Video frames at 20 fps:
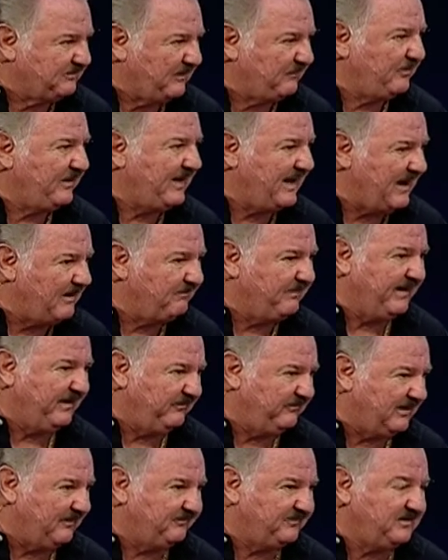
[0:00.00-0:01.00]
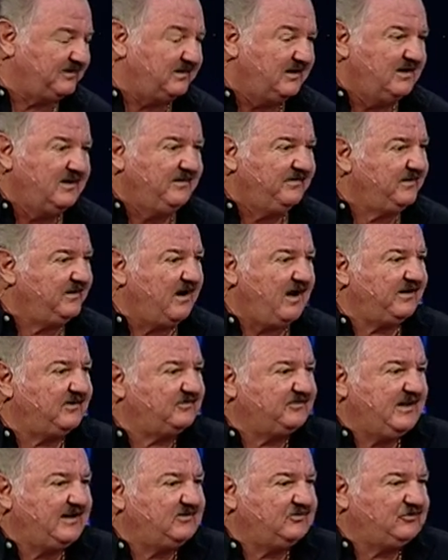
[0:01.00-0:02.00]
but we are bankrupt. The, the
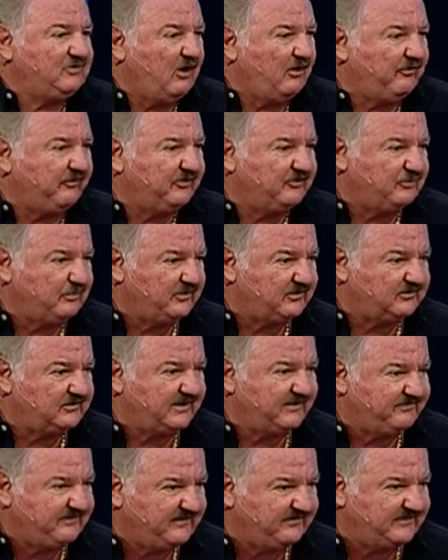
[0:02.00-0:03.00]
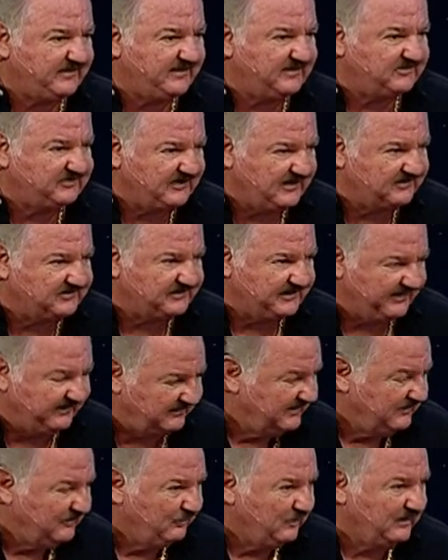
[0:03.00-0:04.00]
United States dollar is worth like 15 cents
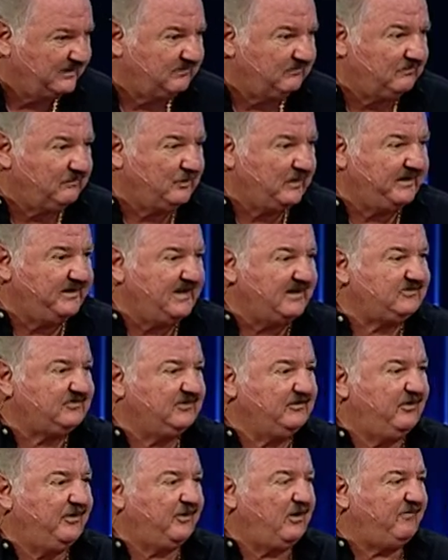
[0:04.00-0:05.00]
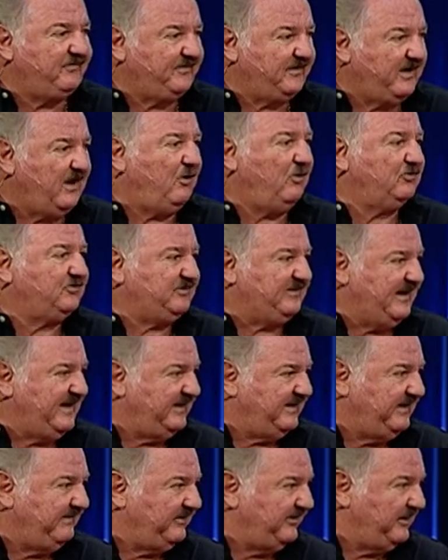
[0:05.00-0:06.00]
now. When, when Nixon got off the gold
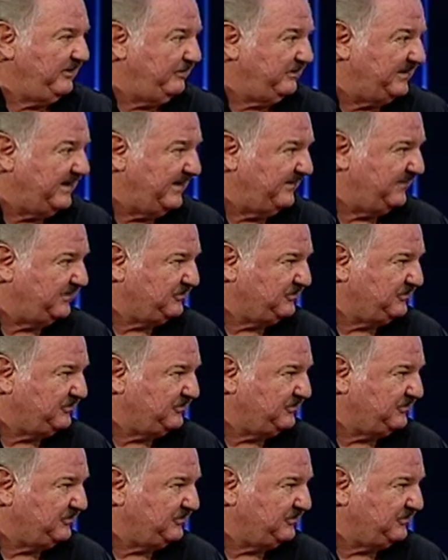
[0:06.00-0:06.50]
standard, everything went down the